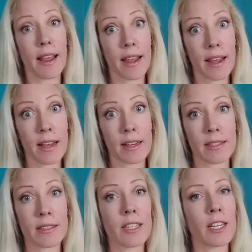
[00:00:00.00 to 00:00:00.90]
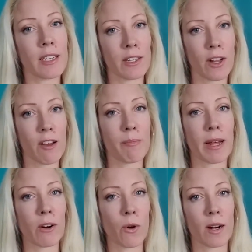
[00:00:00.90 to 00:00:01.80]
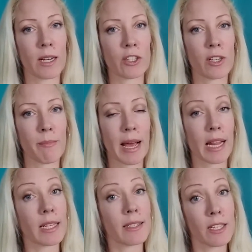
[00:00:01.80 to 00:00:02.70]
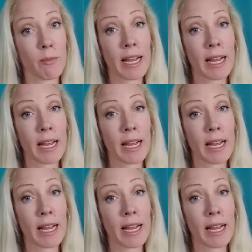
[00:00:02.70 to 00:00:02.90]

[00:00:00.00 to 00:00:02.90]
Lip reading: and you'll have better coordination and balance, and you